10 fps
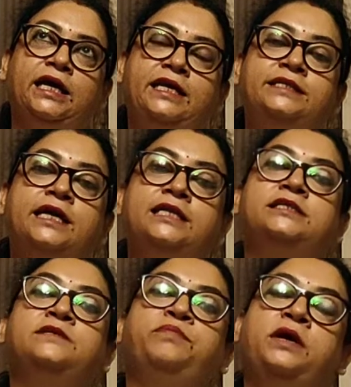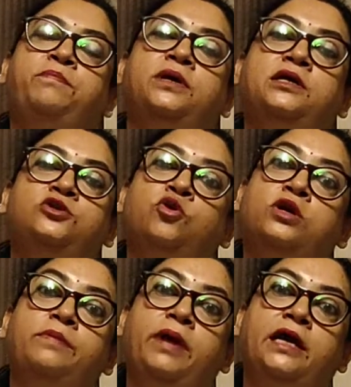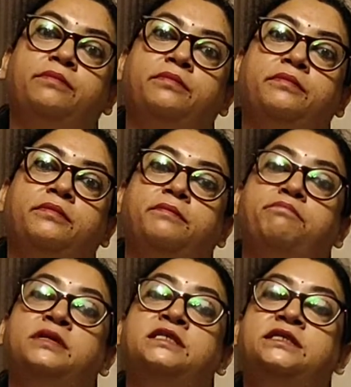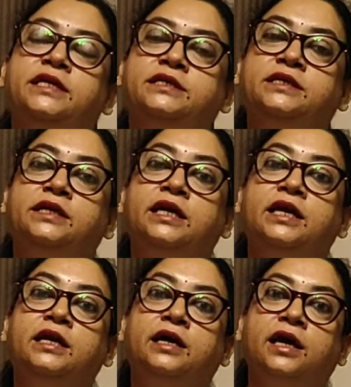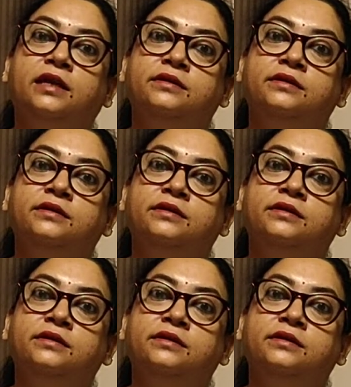We say that intelligent people don't make